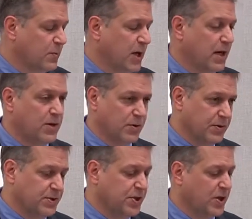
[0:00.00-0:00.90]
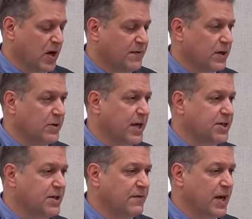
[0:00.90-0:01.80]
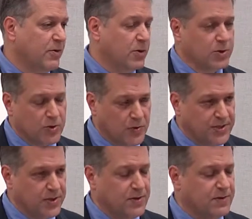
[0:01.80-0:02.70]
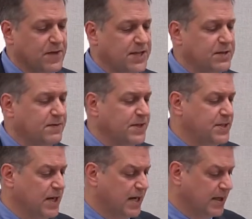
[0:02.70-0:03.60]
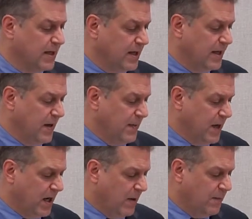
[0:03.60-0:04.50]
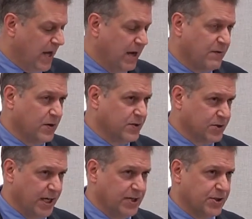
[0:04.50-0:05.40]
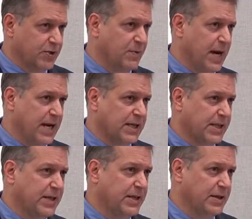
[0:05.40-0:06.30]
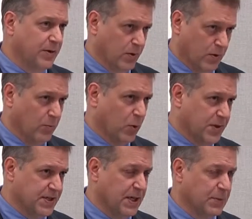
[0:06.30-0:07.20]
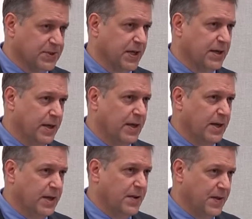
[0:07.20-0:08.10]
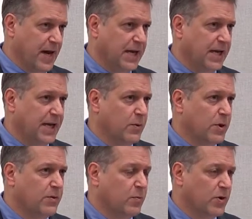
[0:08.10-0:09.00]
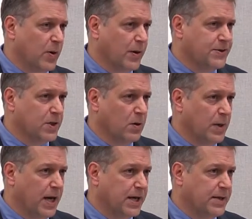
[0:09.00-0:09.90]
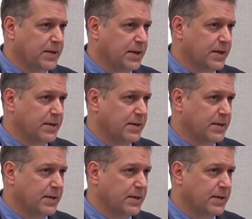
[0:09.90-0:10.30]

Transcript: product, or the geographic location of the agricultural residues, if that's the feedstock. Um, and if those are changing dramatically or more than 10%, then that again would require us to go back and